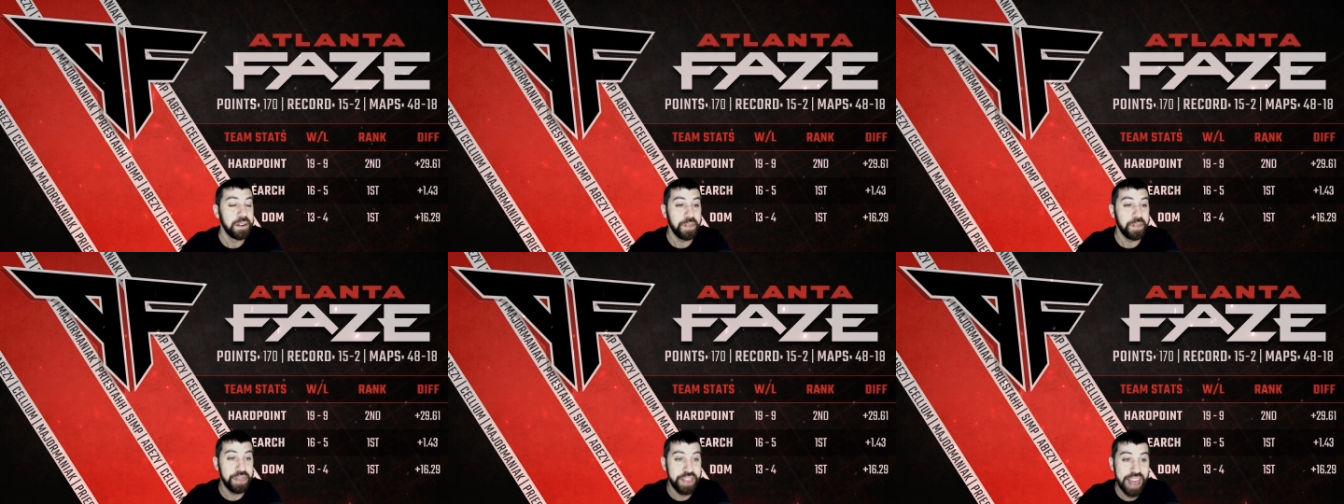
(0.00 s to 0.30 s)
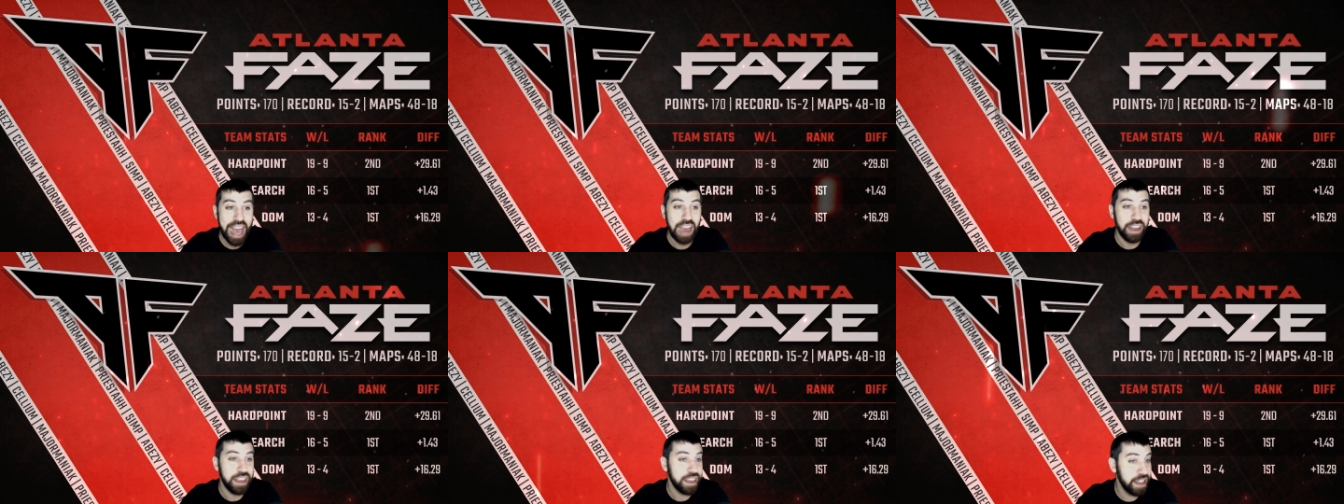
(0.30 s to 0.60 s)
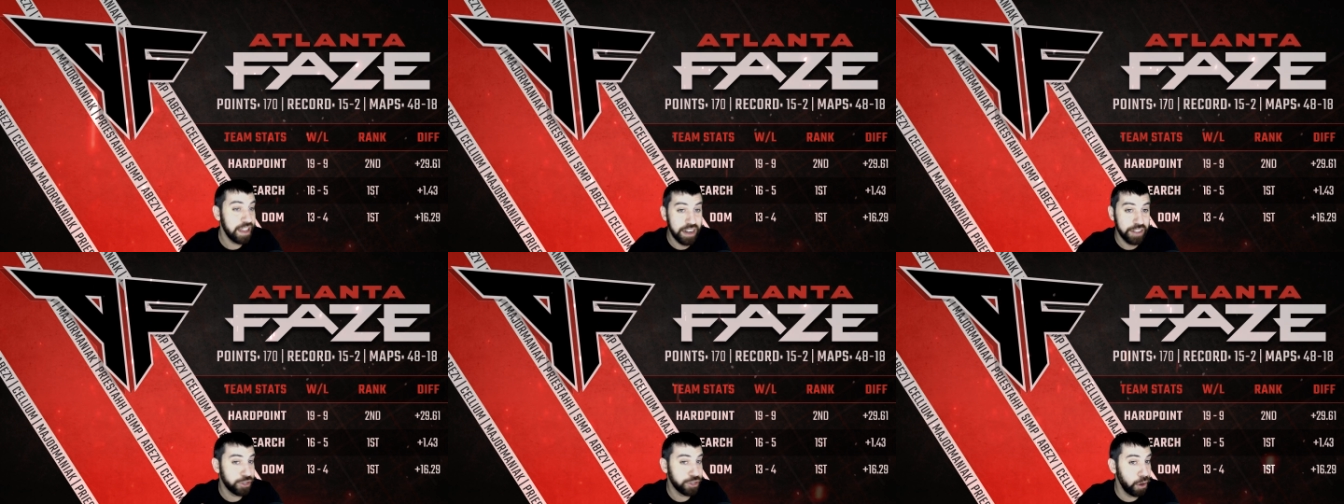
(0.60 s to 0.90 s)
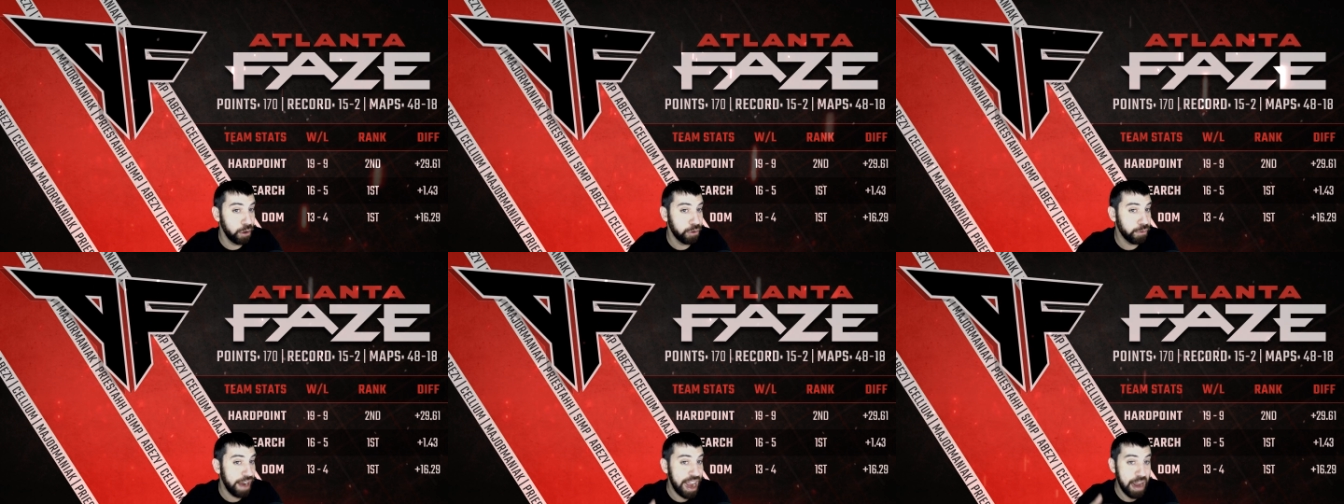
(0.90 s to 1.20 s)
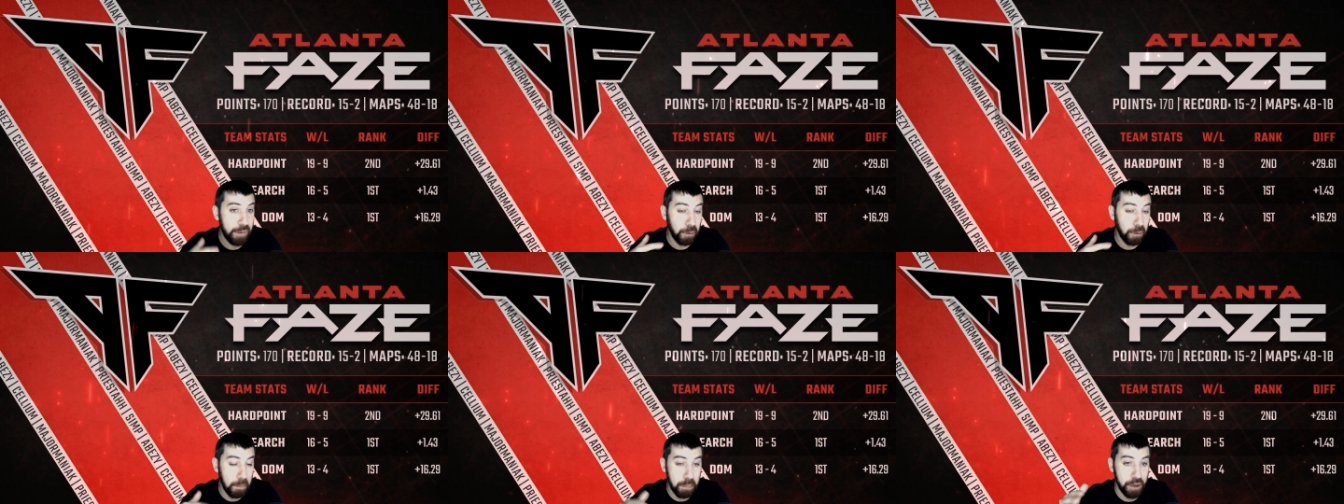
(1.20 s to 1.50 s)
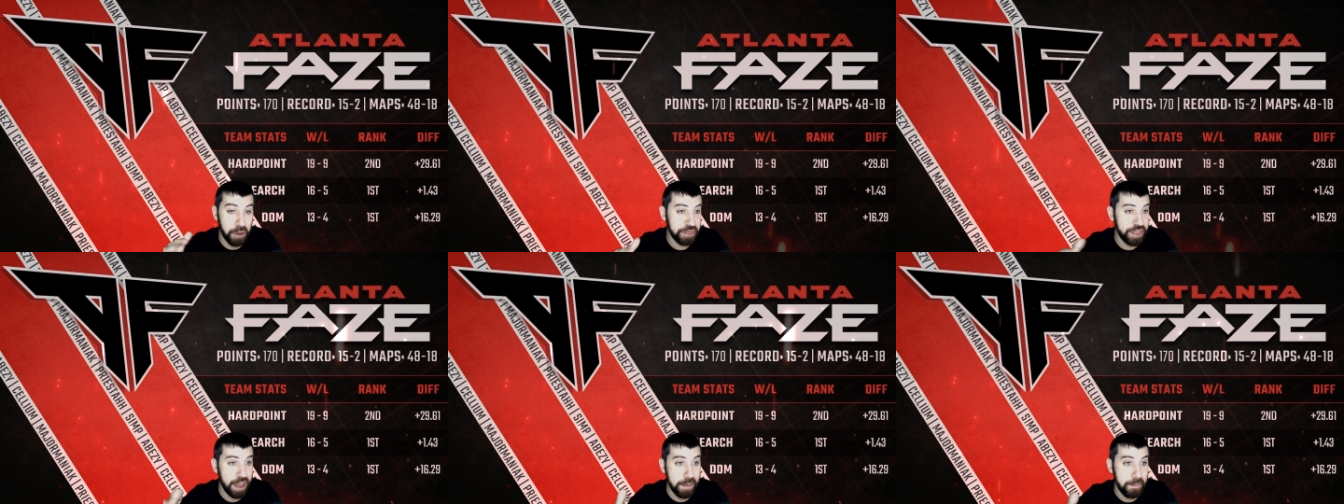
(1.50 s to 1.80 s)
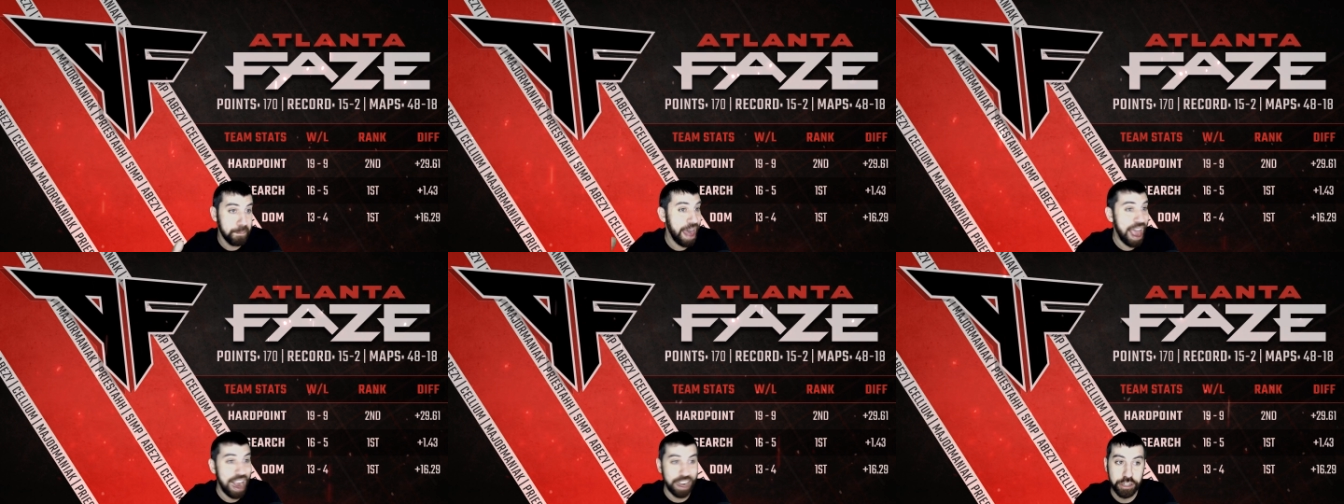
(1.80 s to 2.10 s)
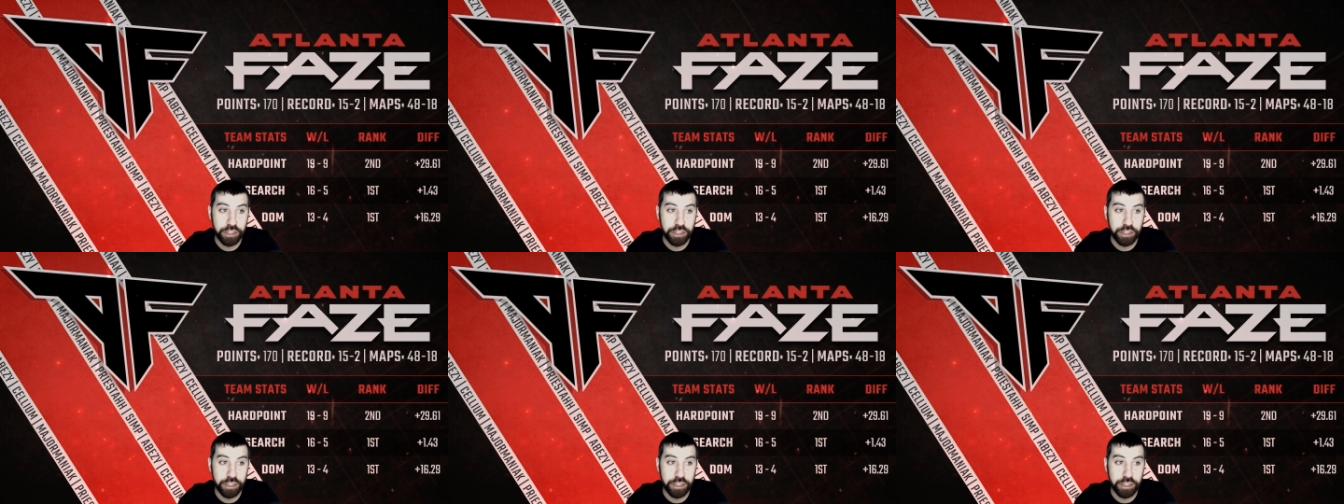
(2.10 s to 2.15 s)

That in its own right will put them back